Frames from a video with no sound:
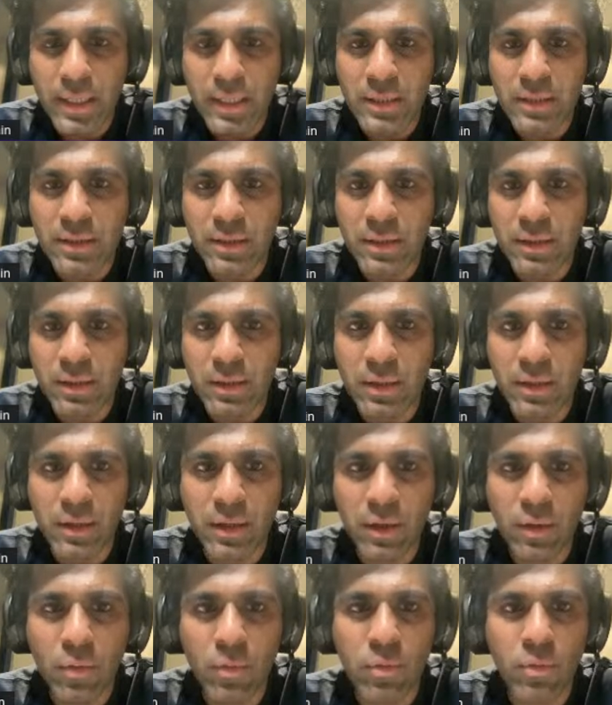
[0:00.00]
it didn't,
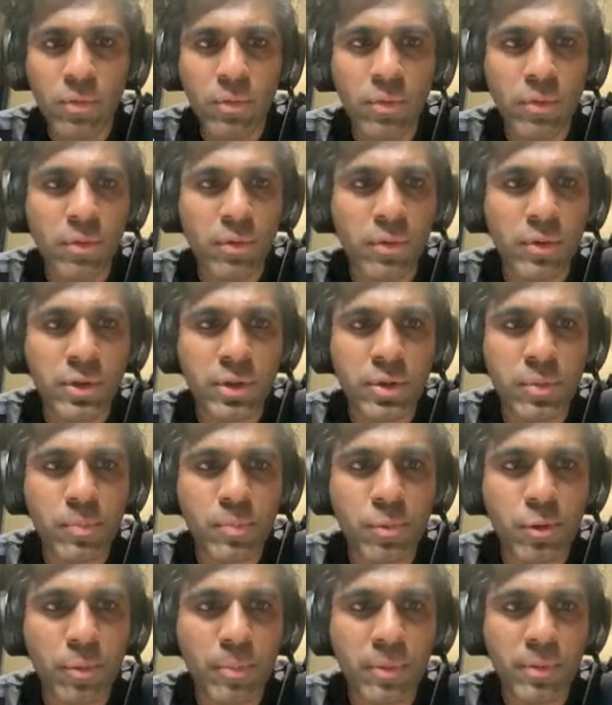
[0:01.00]
did it? Or you
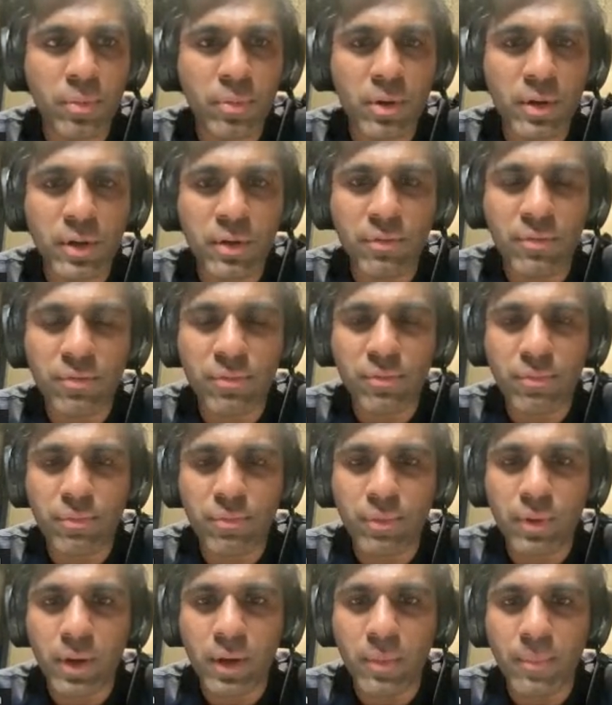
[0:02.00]
probably want to
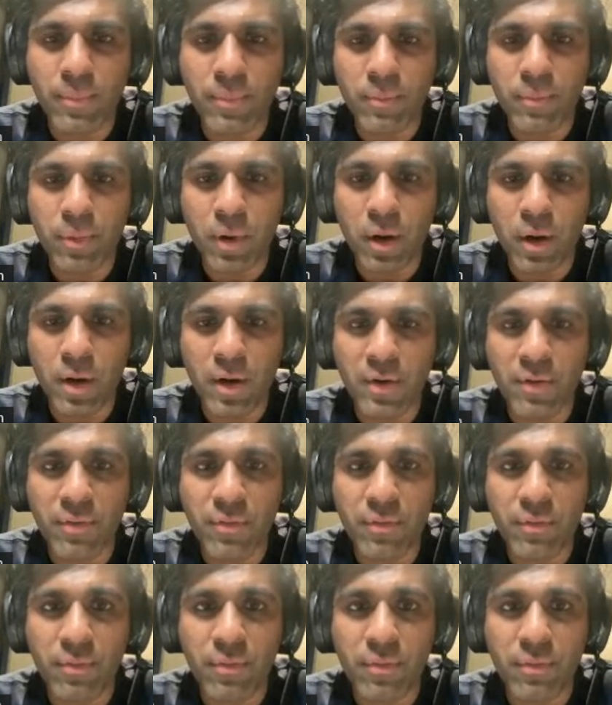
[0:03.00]
hard
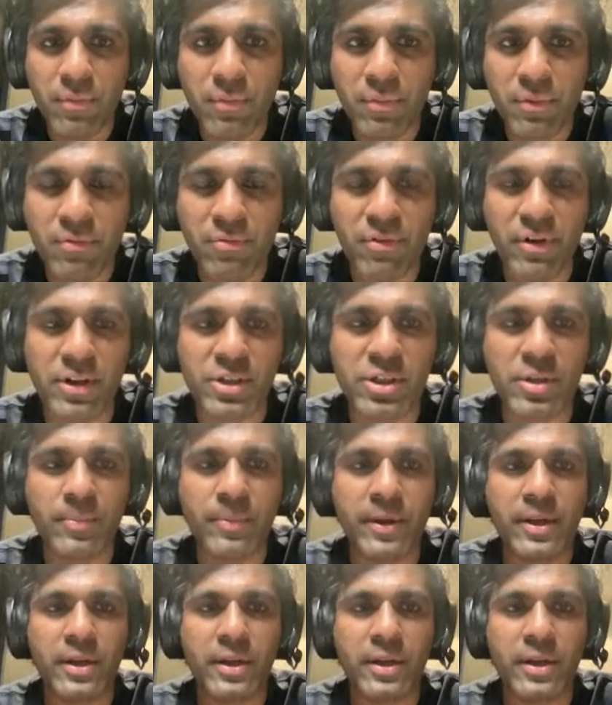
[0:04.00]
refresh it